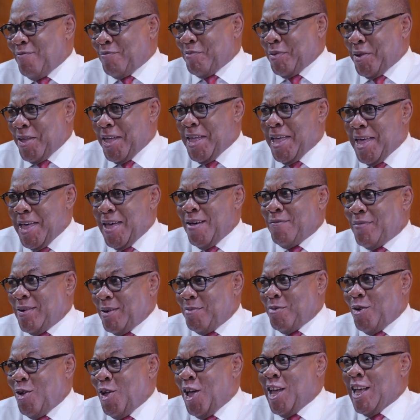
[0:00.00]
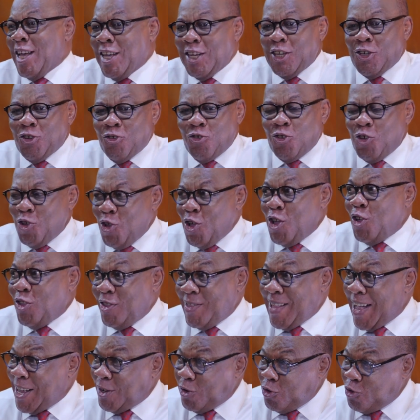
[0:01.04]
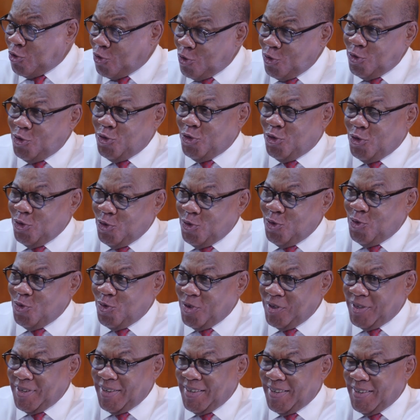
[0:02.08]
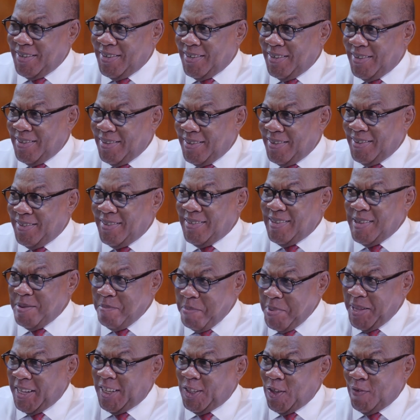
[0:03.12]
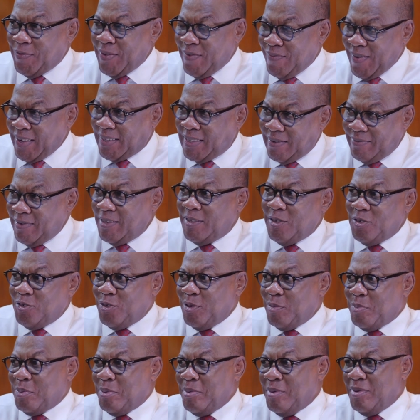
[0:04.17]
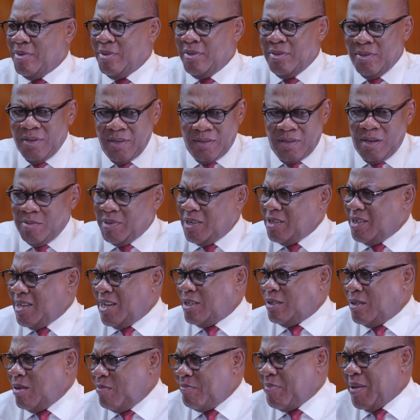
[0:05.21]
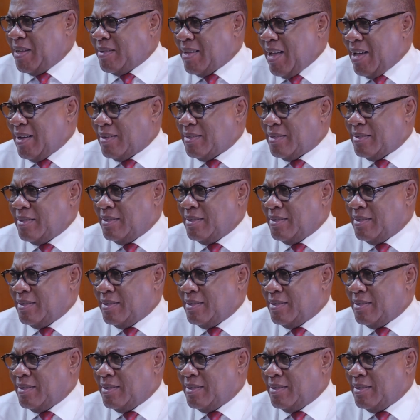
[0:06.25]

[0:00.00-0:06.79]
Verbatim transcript: Every, everyone yeah. that shows you the meaning of effective leadership. Mm. You guys don't pay tax.